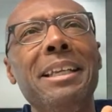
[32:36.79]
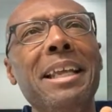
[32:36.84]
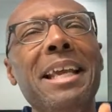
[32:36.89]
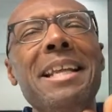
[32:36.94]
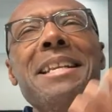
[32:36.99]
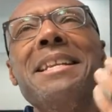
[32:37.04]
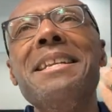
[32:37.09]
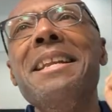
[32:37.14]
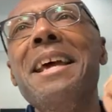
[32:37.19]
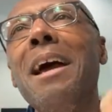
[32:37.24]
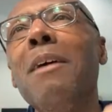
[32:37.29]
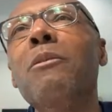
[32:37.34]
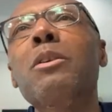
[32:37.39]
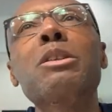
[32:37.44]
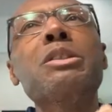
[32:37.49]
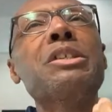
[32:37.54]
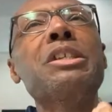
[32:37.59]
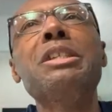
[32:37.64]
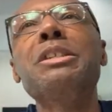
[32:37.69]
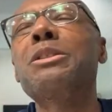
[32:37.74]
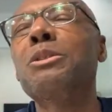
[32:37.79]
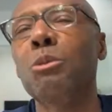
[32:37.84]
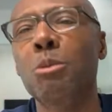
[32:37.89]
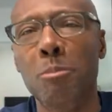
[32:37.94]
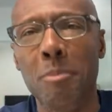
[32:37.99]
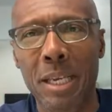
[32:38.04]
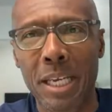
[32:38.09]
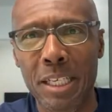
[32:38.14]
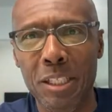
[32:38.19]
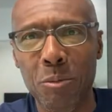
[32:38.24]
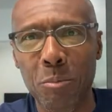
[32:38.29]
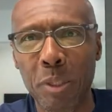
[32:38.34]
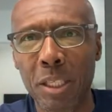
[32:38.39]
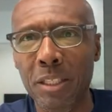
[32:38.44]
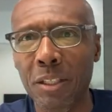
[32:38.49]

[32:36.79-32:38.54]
they never cease to amaze me.